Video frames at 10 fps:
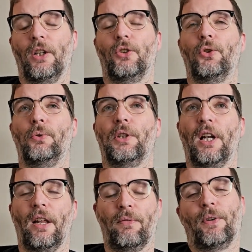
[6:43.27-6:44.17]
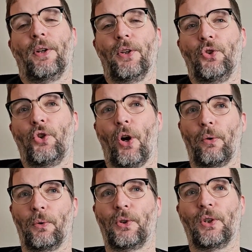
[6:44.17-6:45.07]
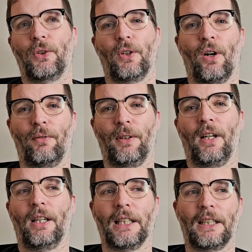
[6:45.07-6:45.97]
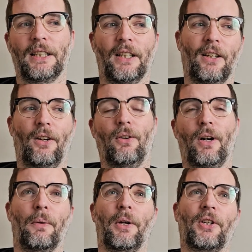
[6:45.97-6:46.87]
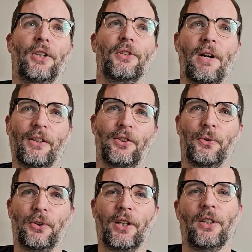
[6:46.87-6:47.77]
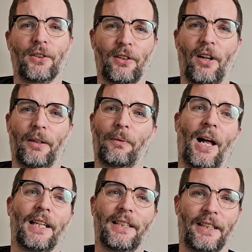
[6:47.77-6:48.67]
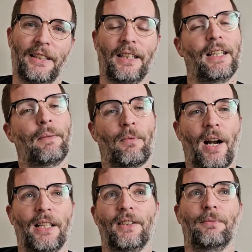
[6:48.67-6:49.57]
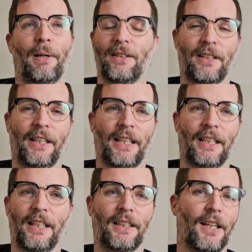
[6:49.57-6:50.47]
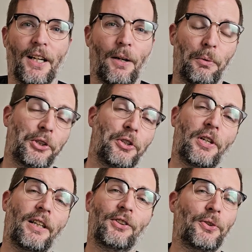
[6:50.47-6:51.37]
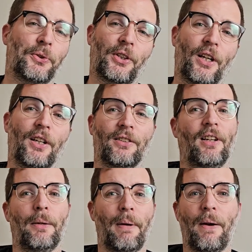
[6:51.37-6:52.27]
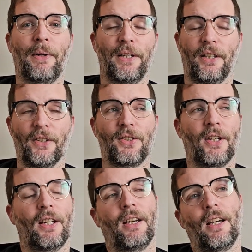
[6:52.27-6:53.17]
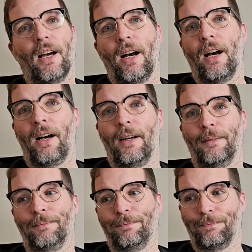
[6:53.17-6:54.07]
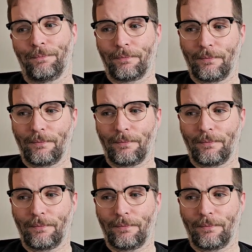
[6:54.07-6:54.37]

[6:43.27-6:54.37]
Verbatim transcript: to deliver the joke of, like, oh, I wish I knew how to talk to girls like Rand did. And then Rand basically thinking, wish I knew how to talk to girls like Perrin does. Um,